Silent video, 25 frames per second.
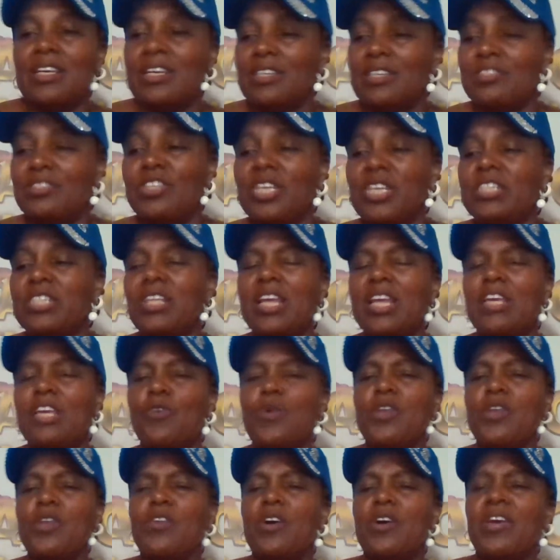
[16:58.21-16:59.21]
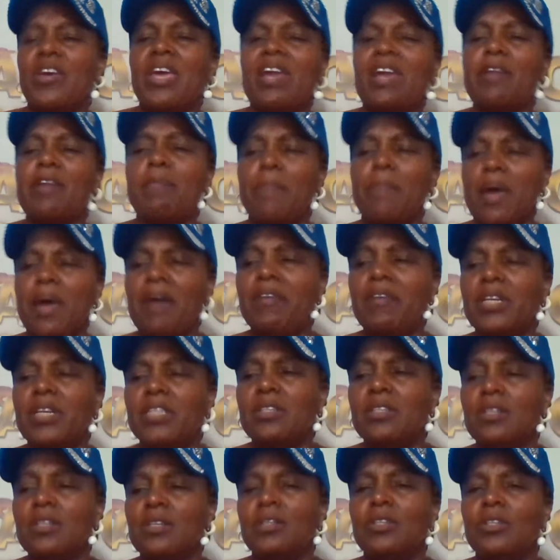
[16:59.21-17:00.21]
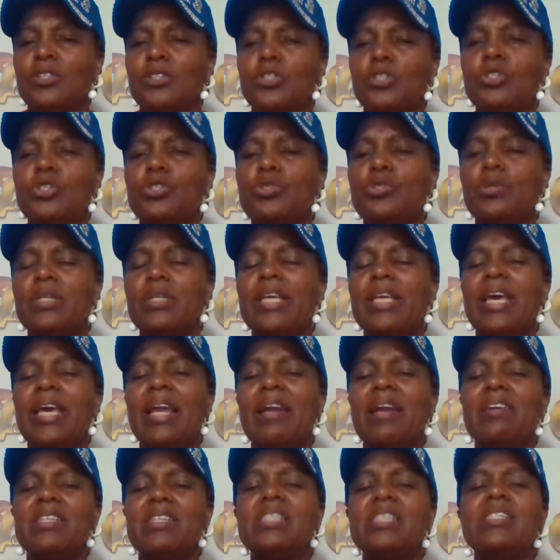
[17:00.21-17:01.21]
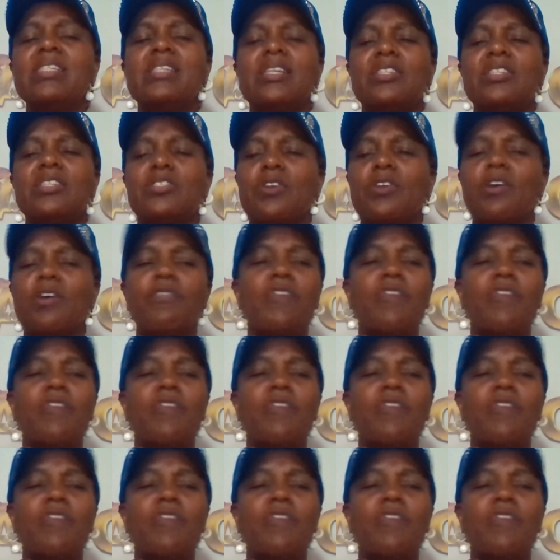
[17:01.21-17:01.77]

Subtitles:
Just like when you're getting married, you should get a research of